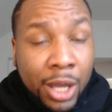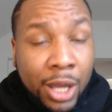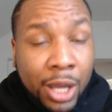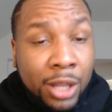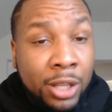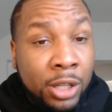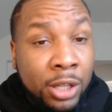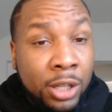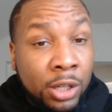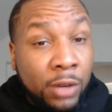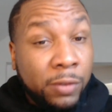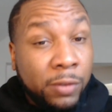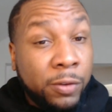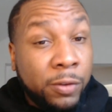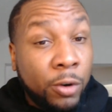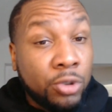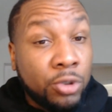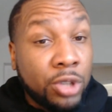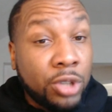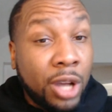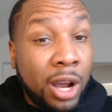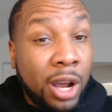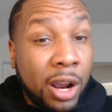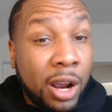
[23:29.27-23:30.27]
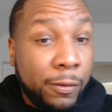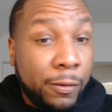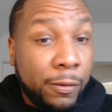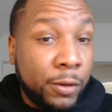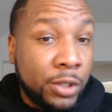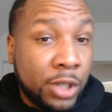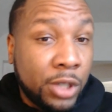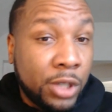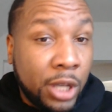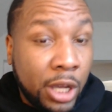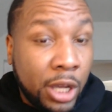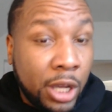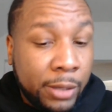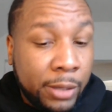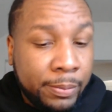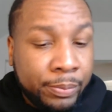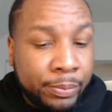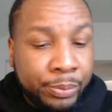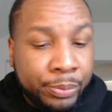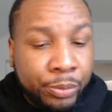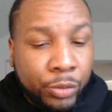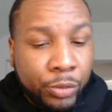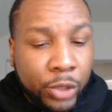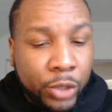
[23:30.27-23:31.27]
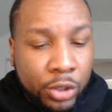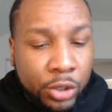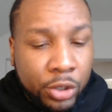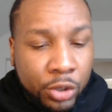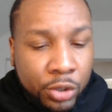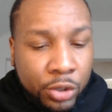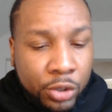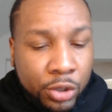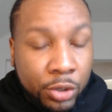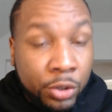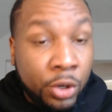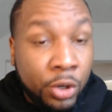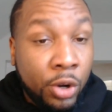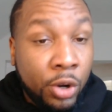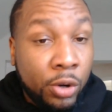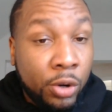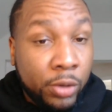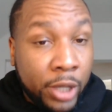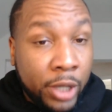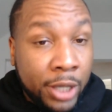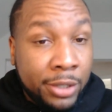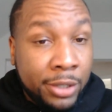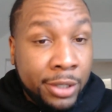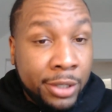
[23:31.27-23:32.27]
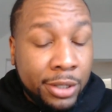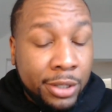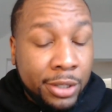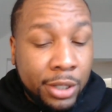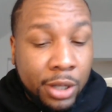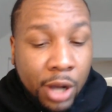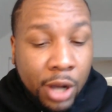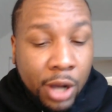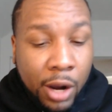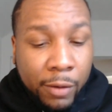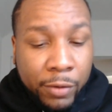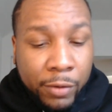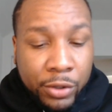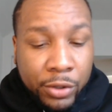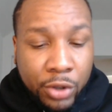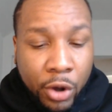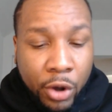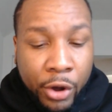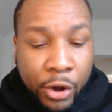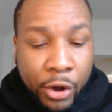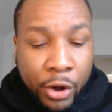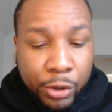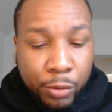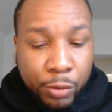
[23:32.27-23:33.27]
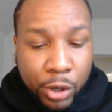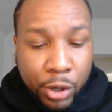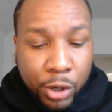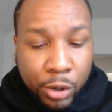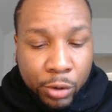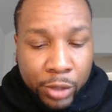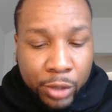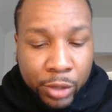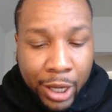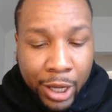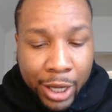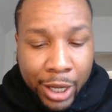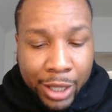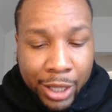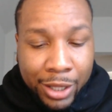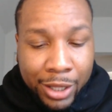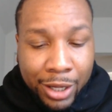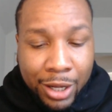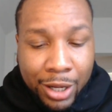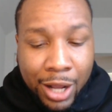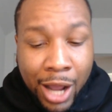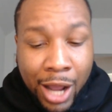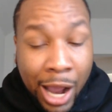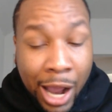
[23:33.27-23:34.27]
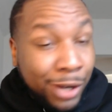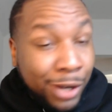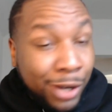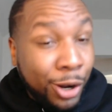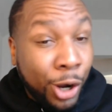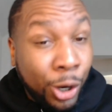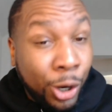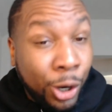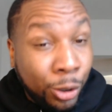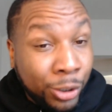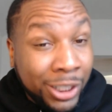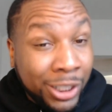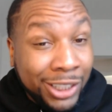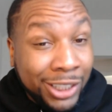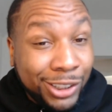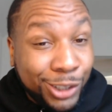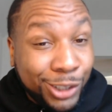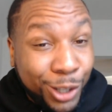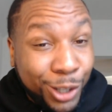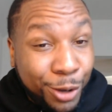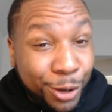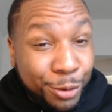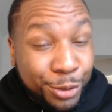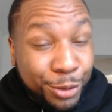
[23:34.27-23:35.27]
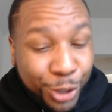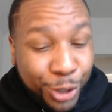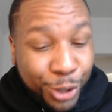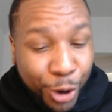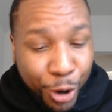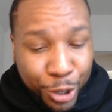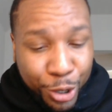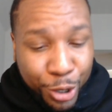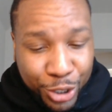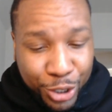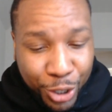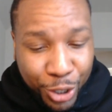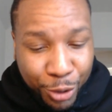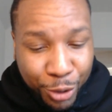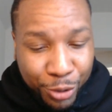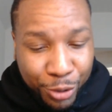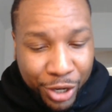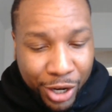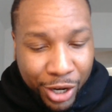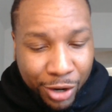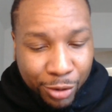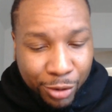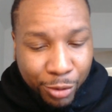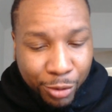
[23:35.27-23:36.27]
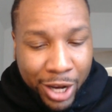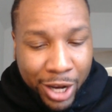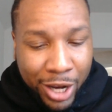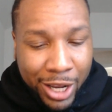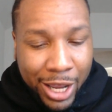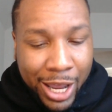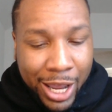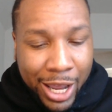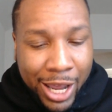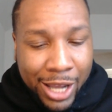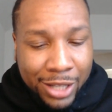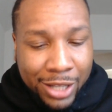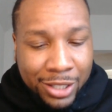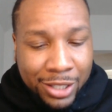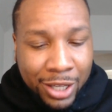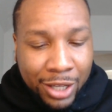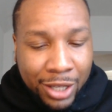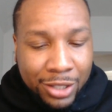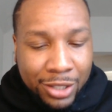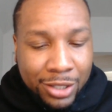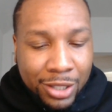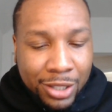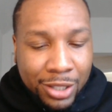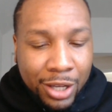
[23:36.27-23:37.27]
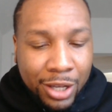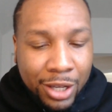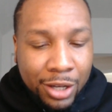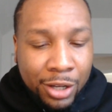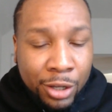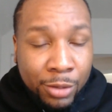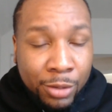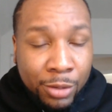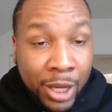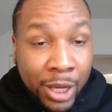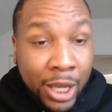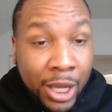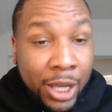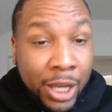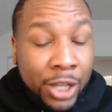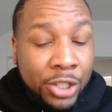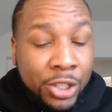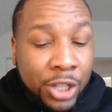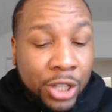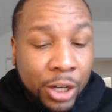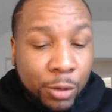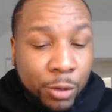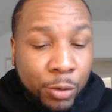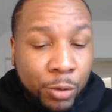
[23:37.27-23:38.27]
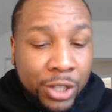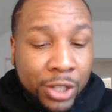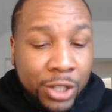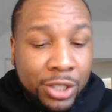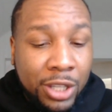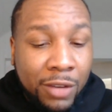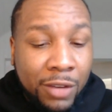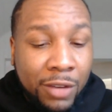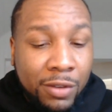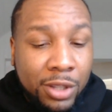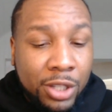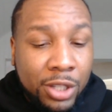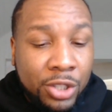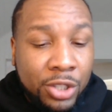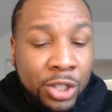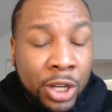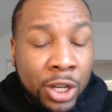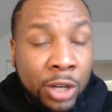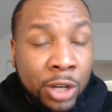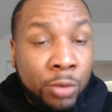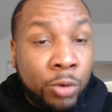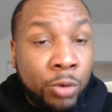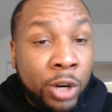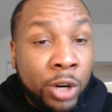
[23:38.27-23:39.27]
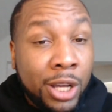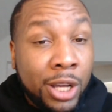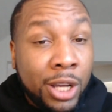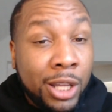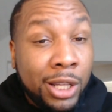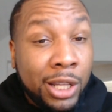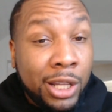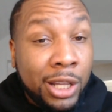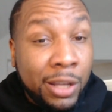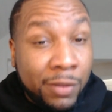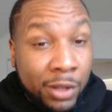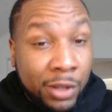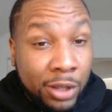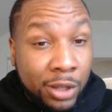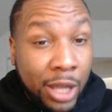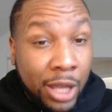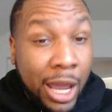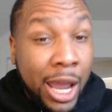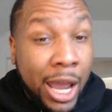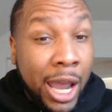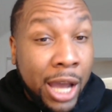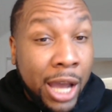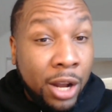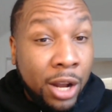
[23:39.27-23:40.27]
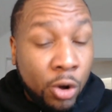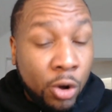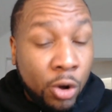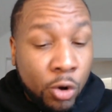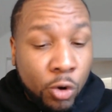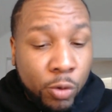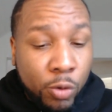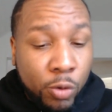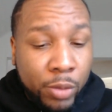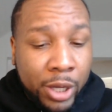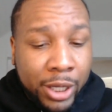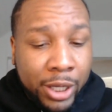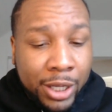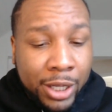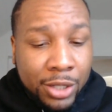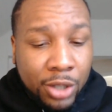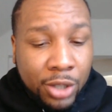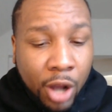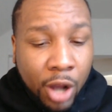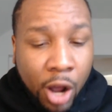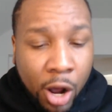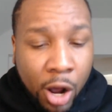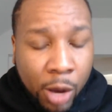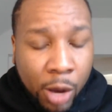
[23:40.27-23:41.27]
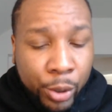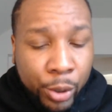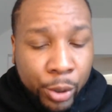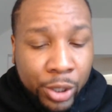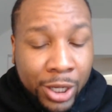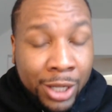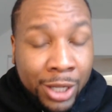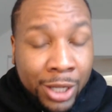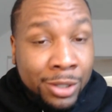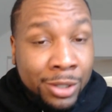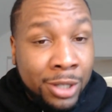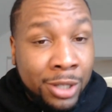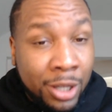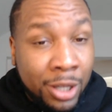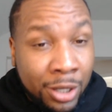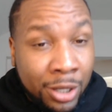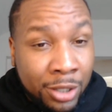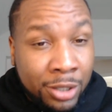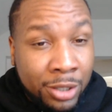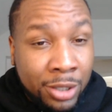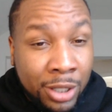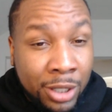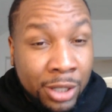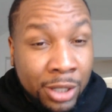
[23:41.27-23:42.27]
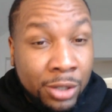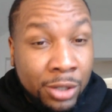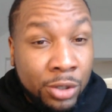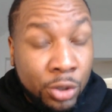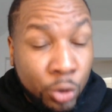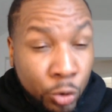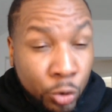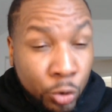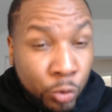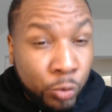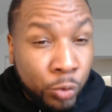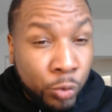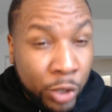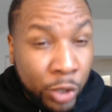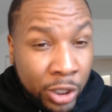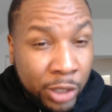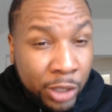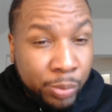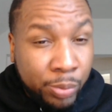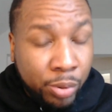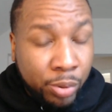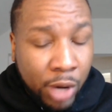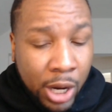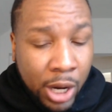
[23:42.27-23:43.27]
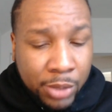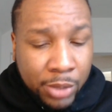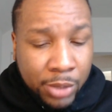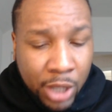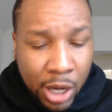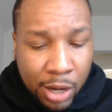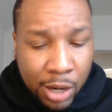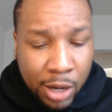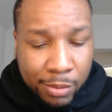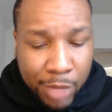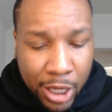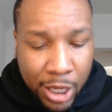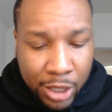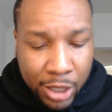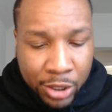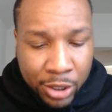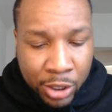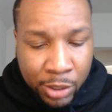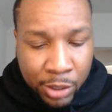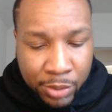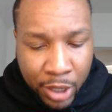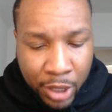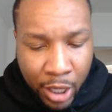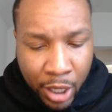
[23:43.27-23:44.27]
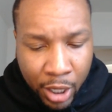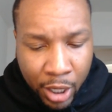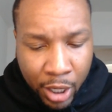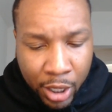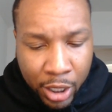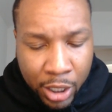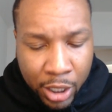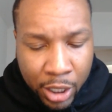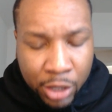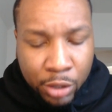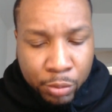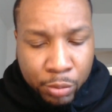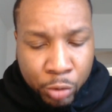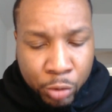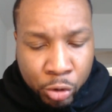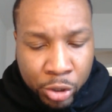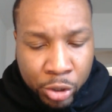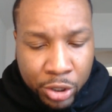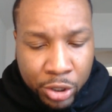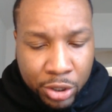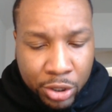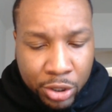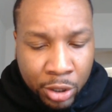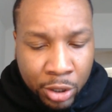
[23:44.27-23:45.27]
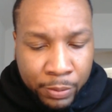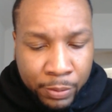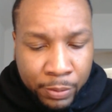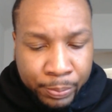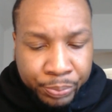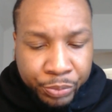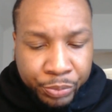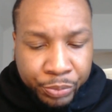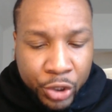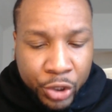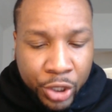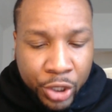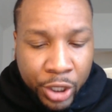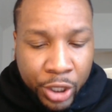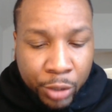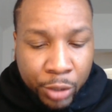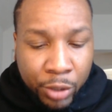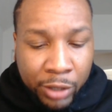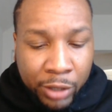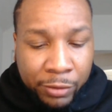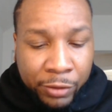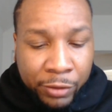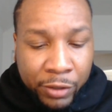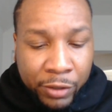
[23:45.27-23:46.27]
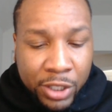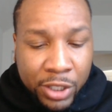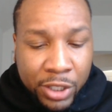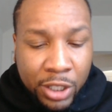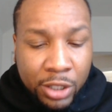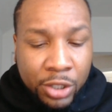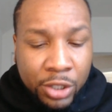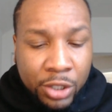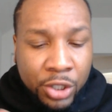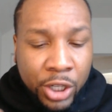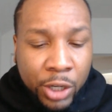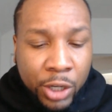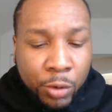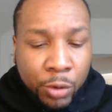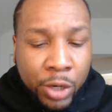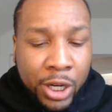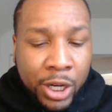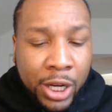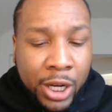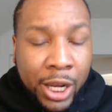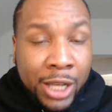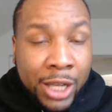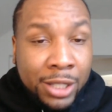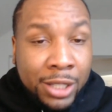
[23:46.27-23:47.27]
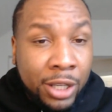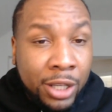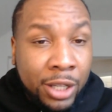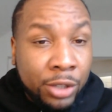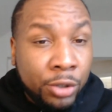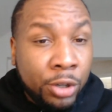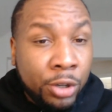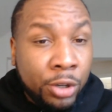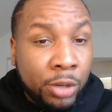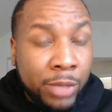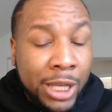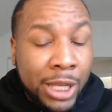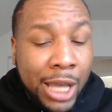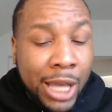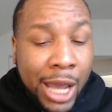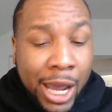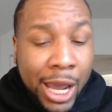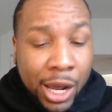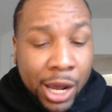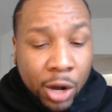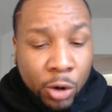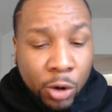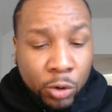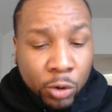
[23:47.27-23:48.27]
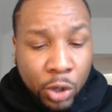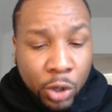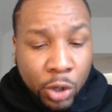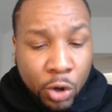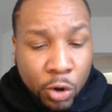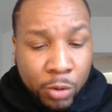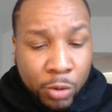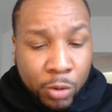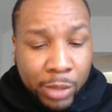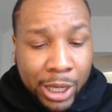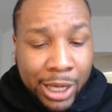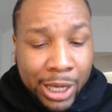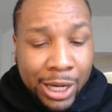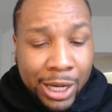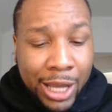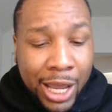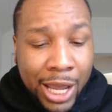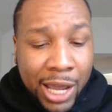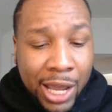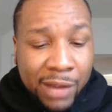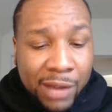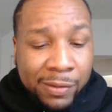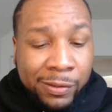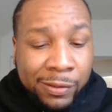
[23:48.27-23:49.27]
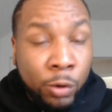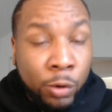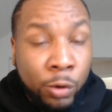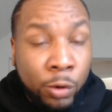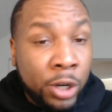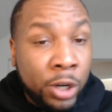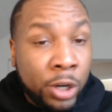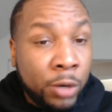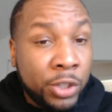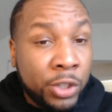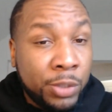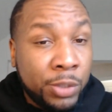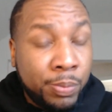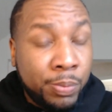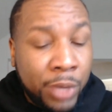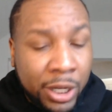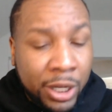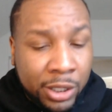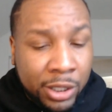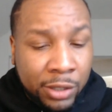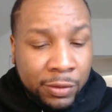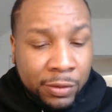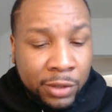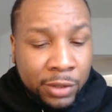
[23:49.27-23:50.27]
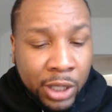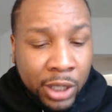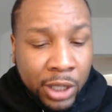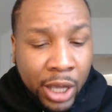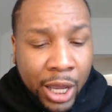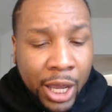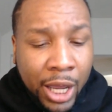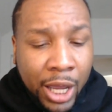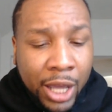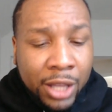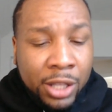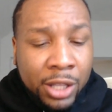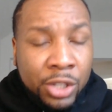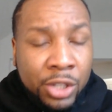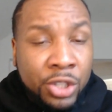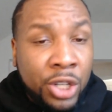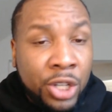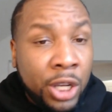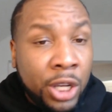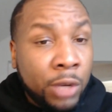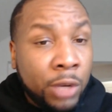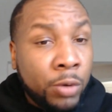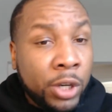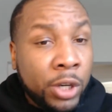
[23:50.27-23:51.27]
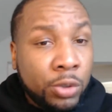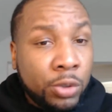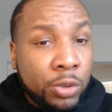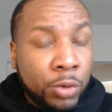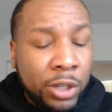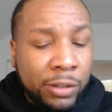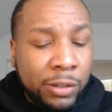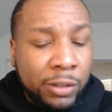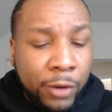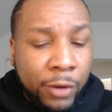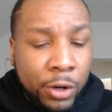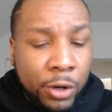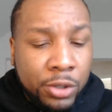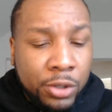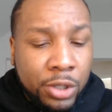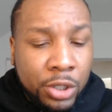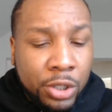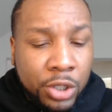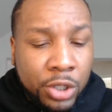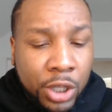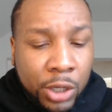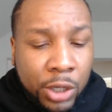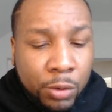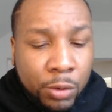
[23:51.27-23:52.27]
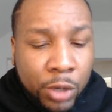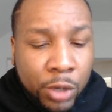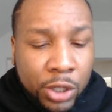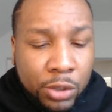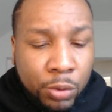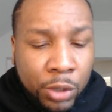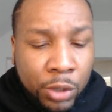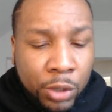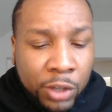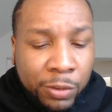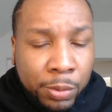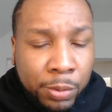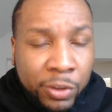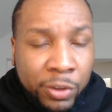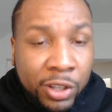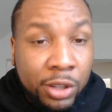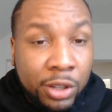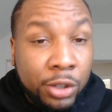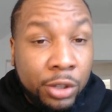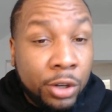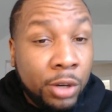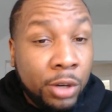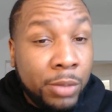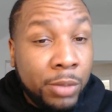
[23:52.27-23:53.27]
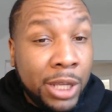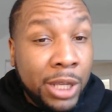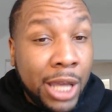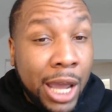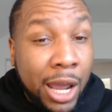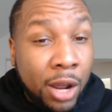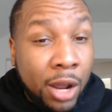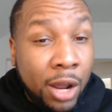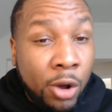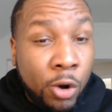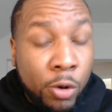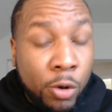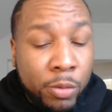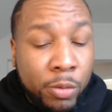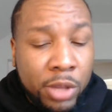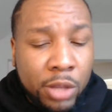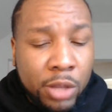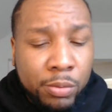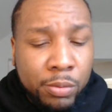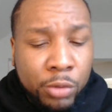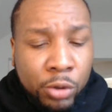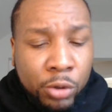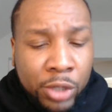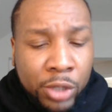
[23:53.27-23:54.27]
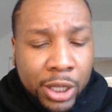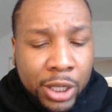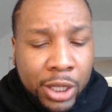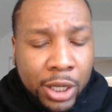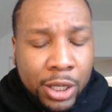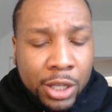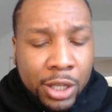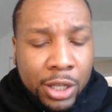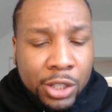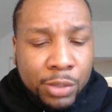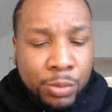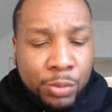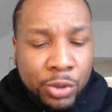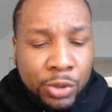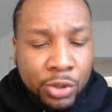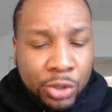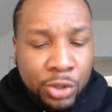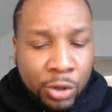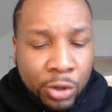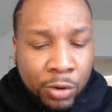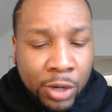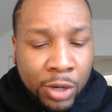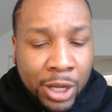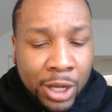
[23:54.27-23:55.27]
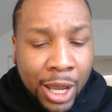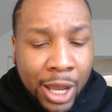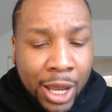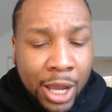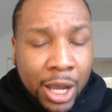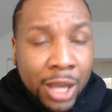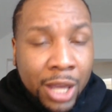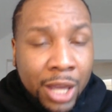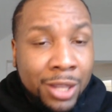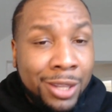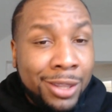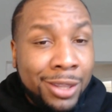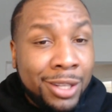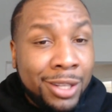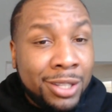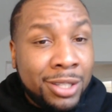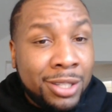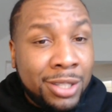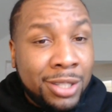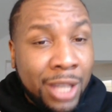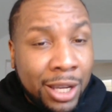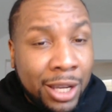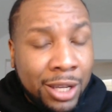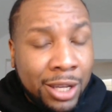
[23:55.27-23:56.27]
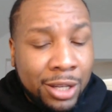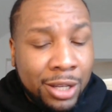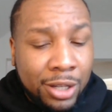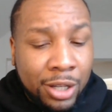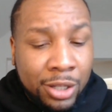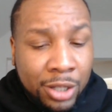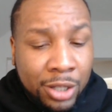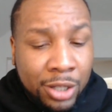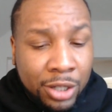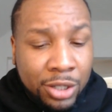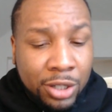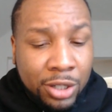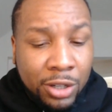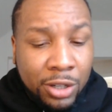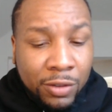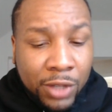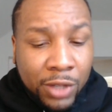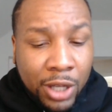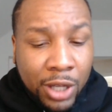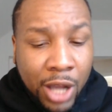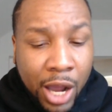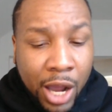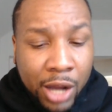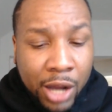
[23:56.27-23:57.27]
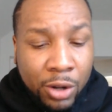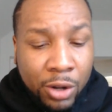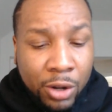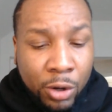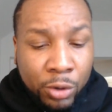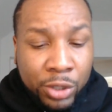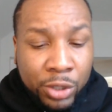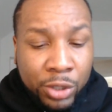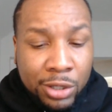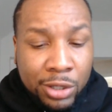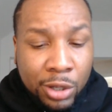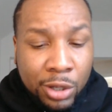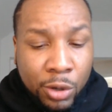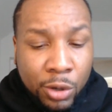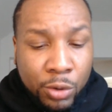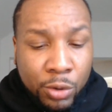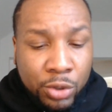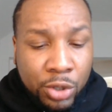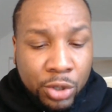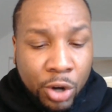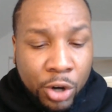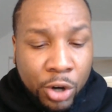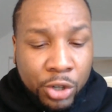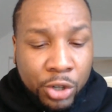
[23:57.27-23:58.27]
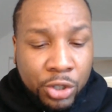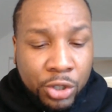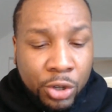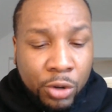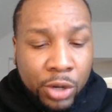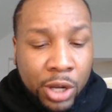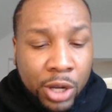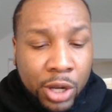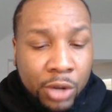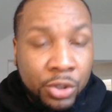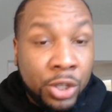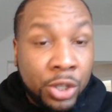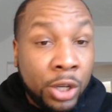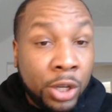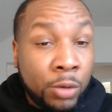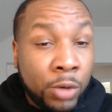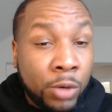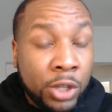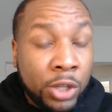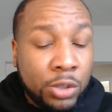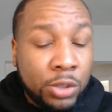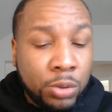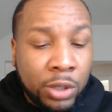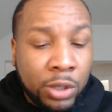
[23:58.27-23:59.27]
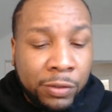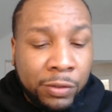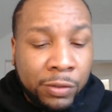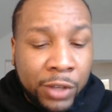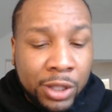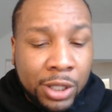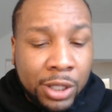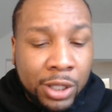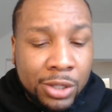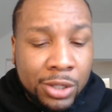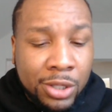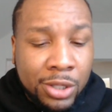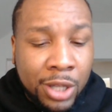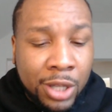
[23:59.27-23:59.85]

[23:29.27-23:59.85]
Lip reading: Then your first conference game, you know, SEC conference on the road, the Cotton Holdings Lone Star Showdown, right, at Texas A&M, January 7th and January 11th at home against Auburn and Tennessee, two really primetime matchups in the Moody Center. January 15th and January 18th, you're going to be at Oklahoma and at Florida, respectively. Then January 21st and January 25th, you're going to be at home in the Moody against Missouri. And then the second edition of the Cotton Holdings Lone Star Showdown, January 25th against